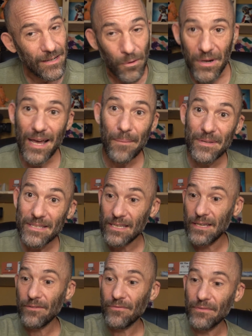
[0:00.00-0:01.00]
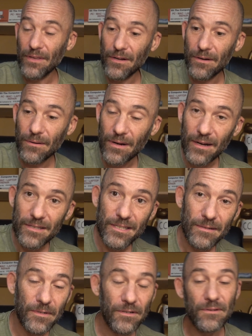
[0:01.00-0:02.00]
What happens if,
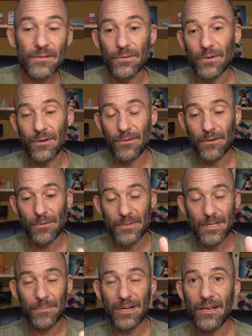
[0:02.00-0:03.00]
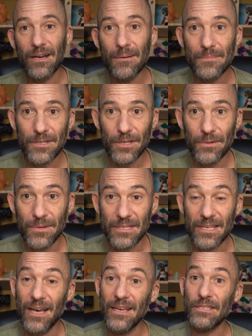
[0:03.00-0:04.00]
customers or somebody comes to you and
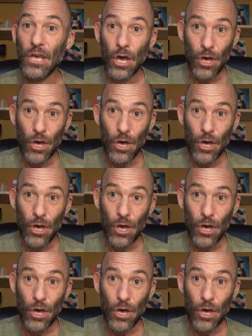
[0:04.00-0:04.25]
says,